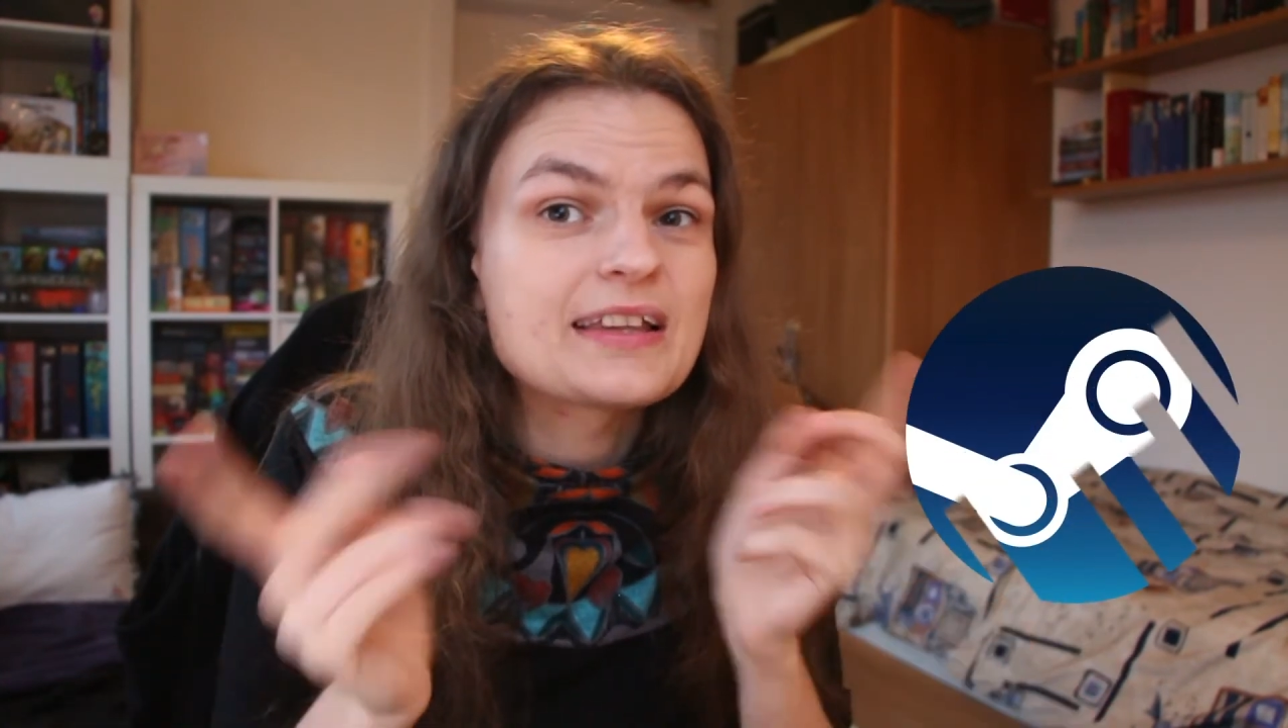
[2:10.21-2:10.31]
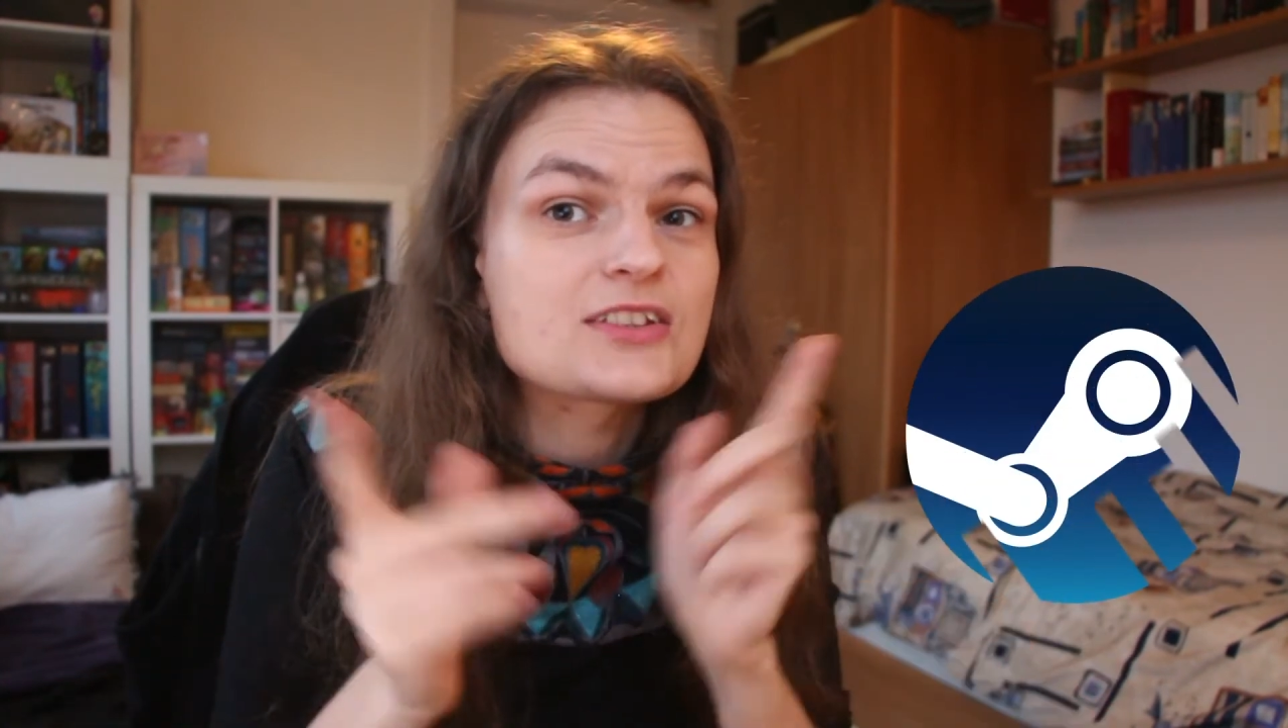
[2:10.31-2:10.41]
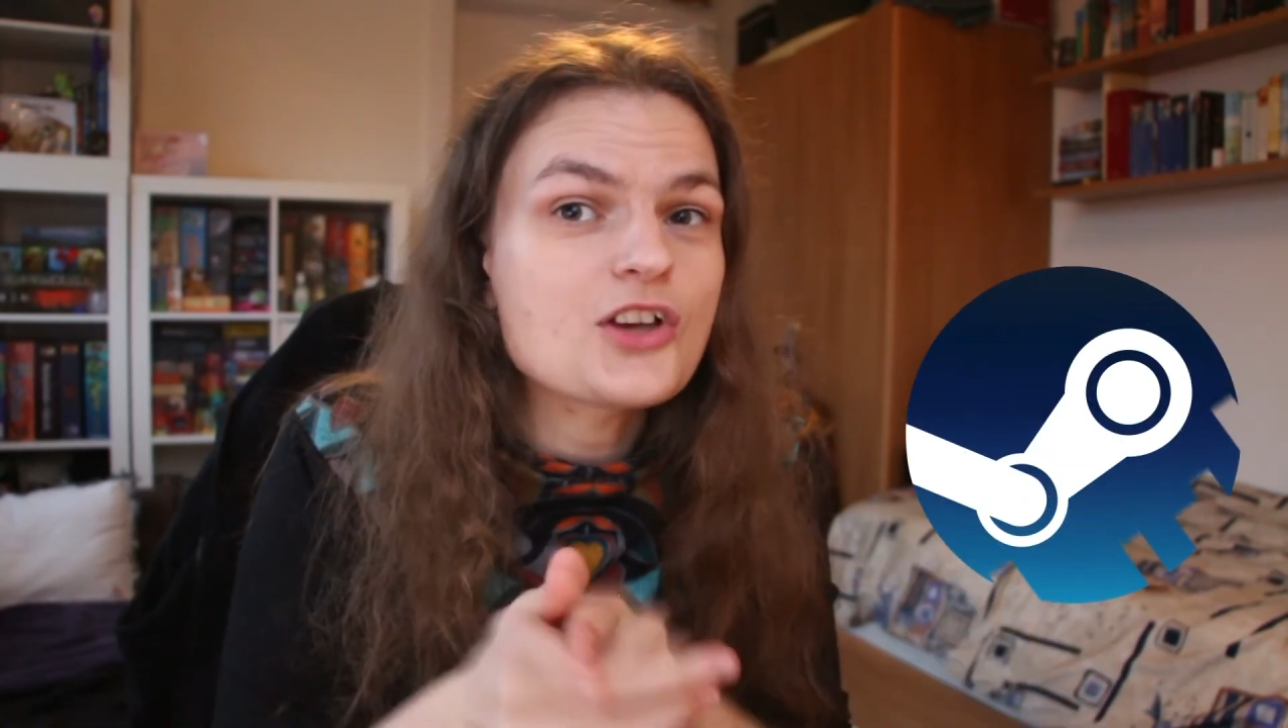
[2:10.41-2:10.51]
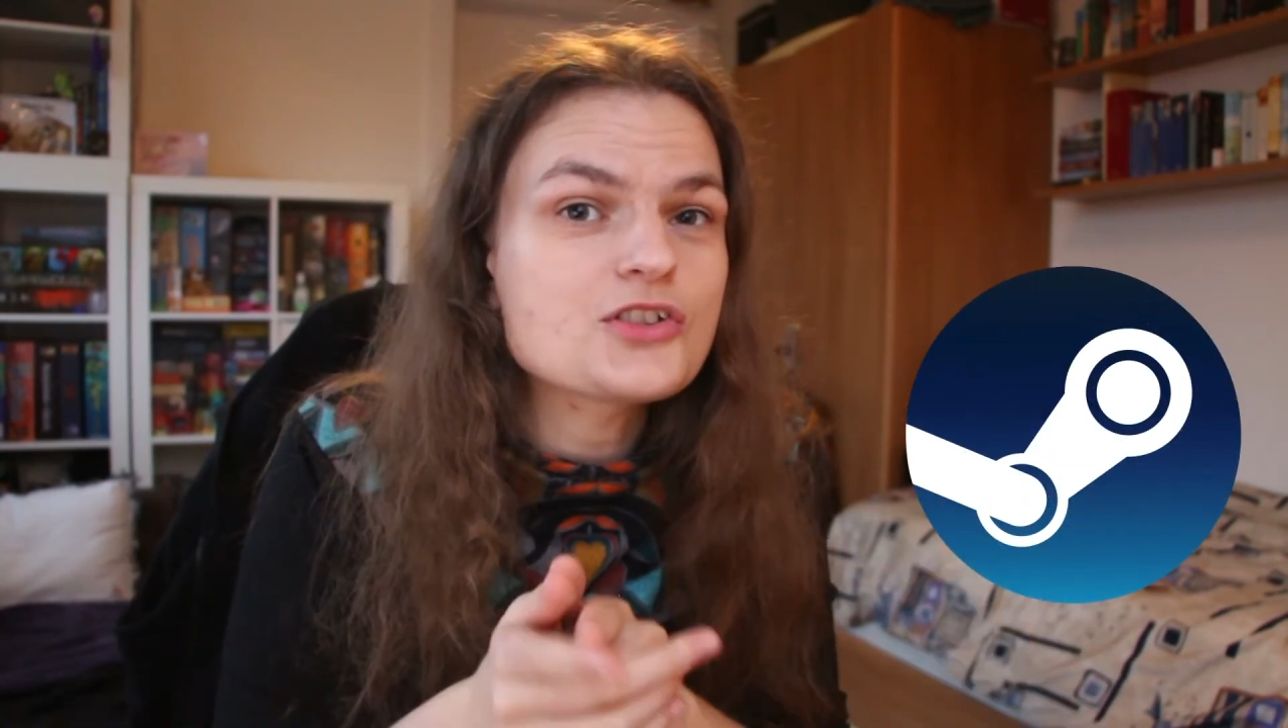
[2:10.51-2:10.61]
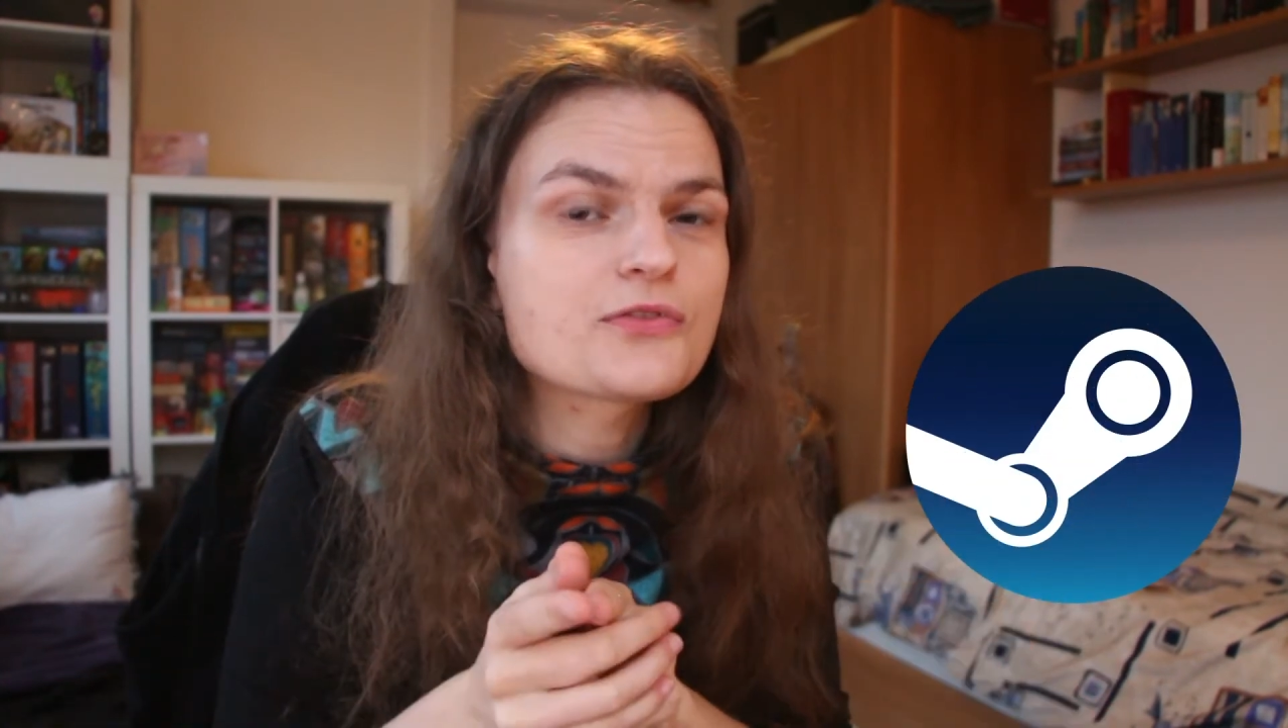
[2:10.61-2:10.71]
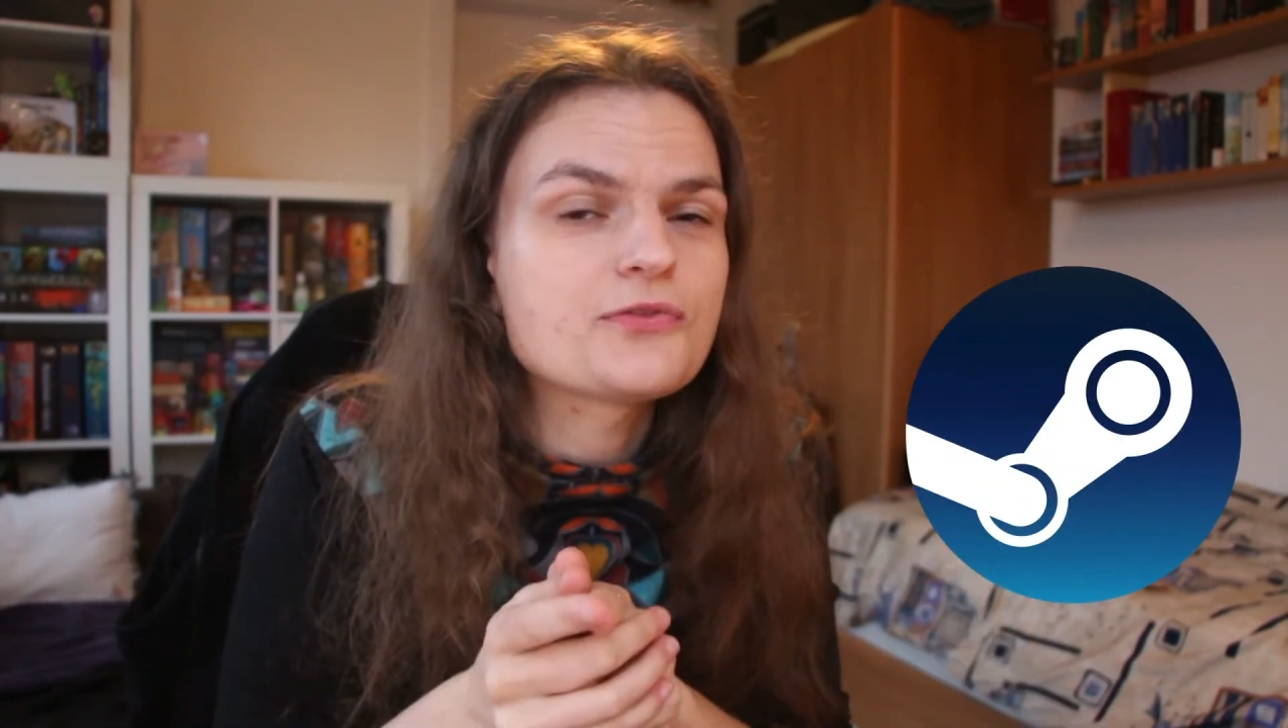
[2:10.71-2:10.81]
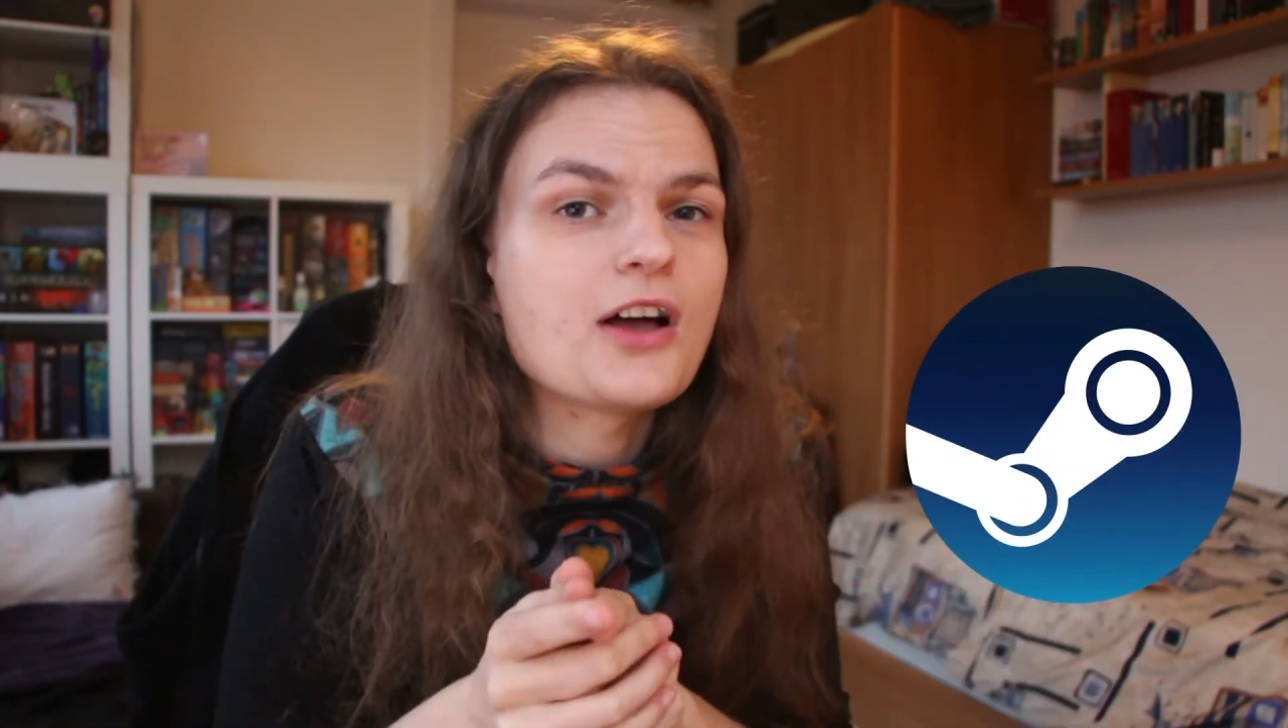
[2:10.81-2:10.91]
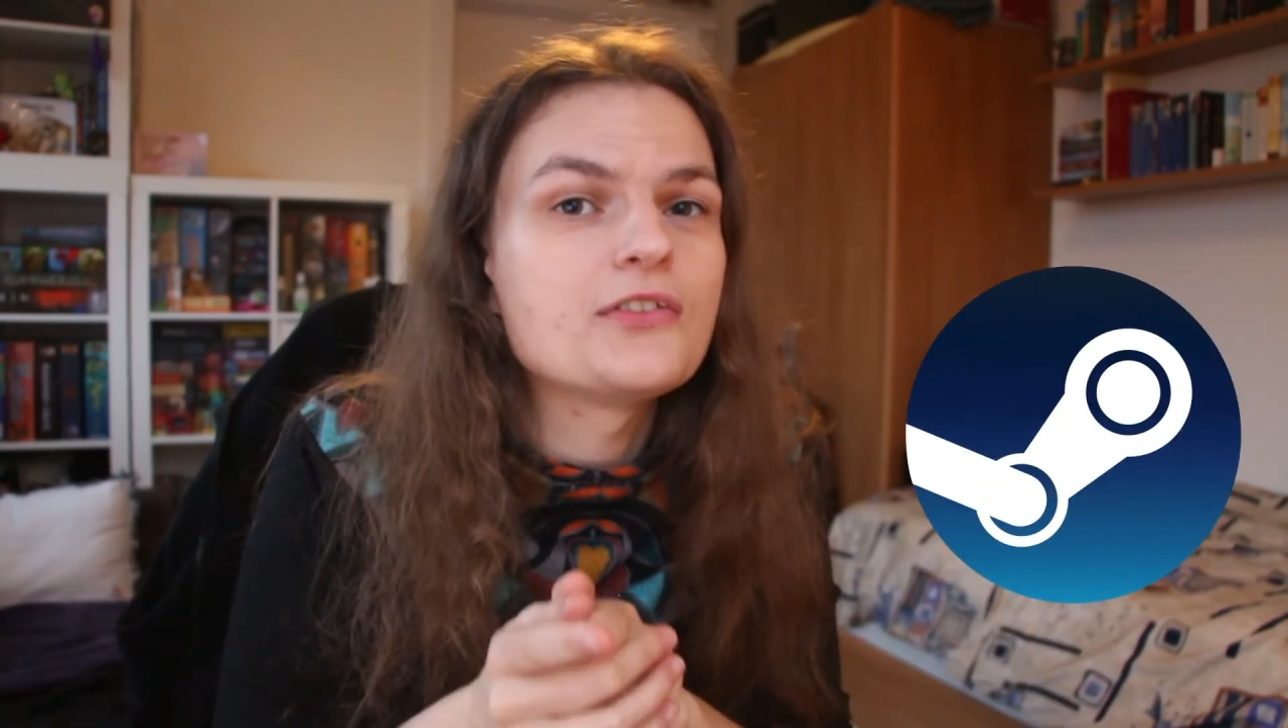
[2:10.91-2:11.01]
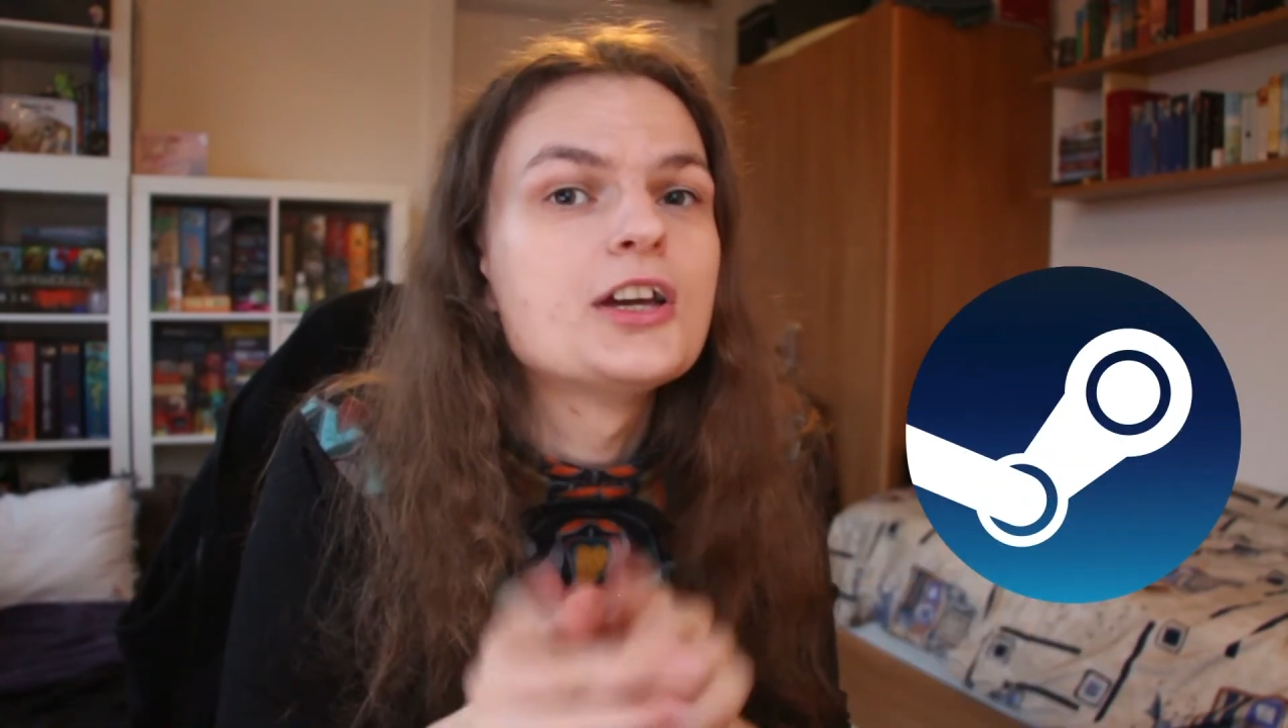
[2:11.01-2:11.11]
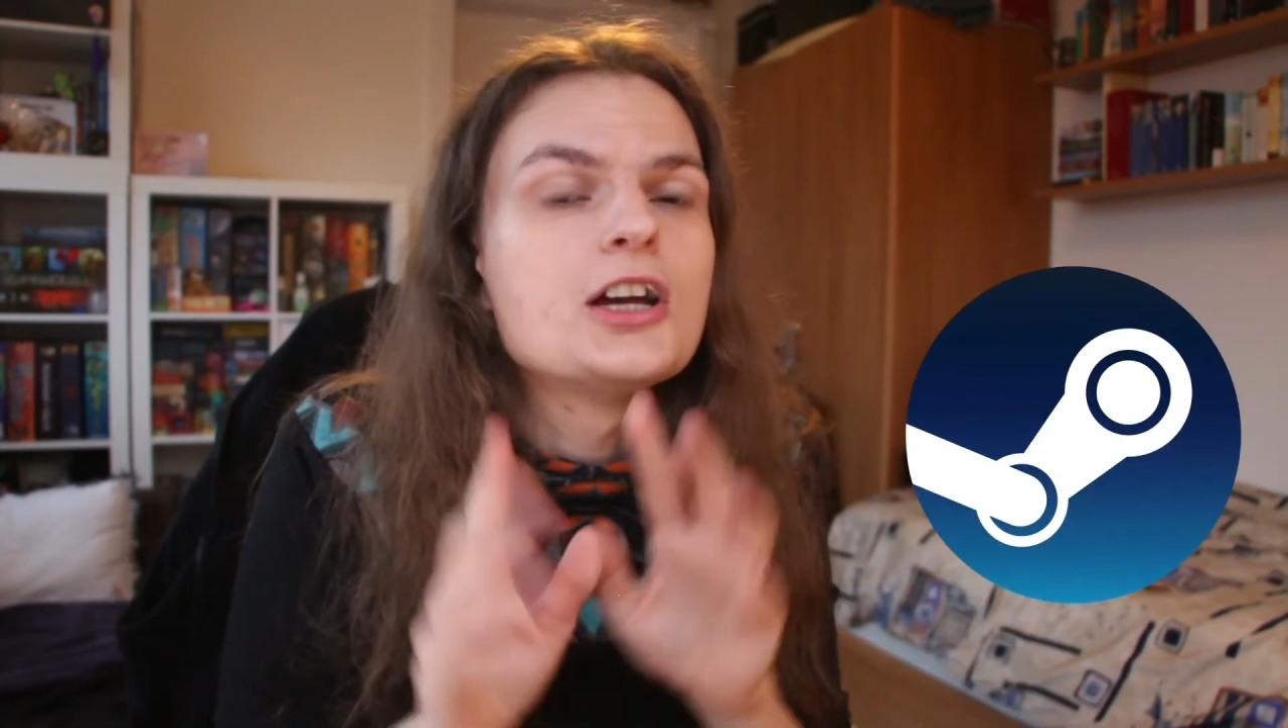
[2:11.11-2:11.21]
And it's also
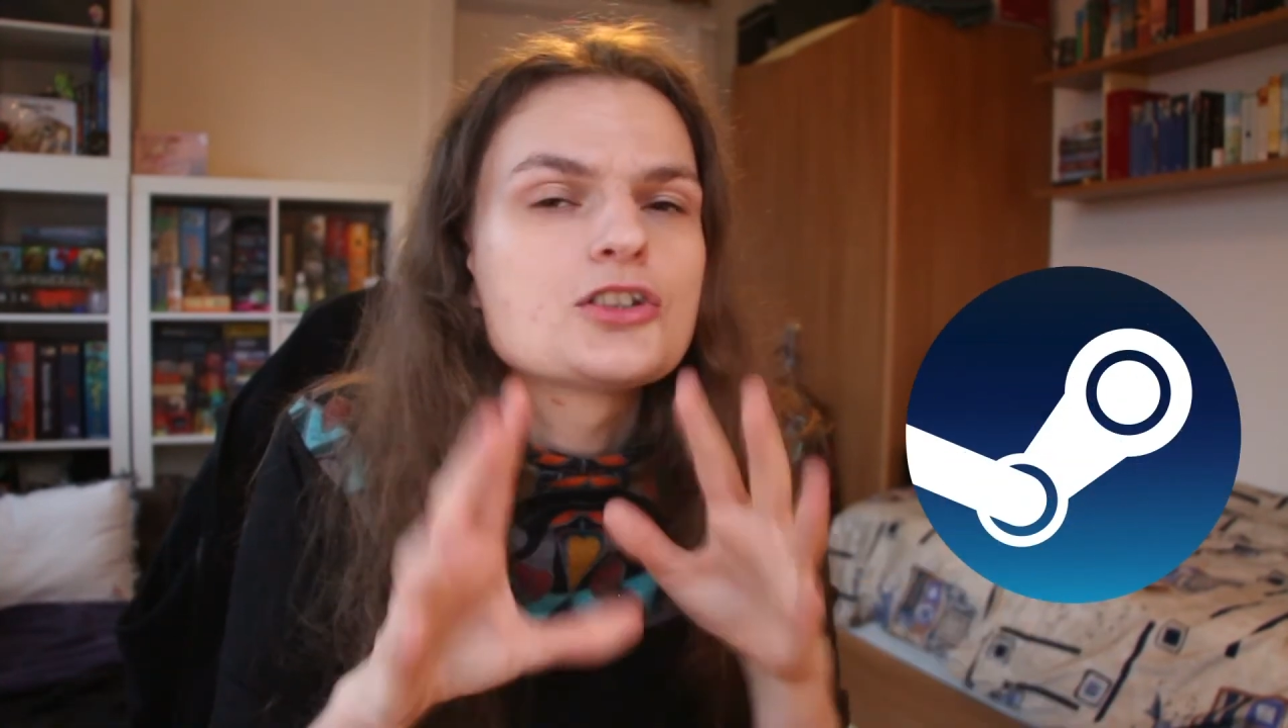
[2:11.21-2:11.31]
fun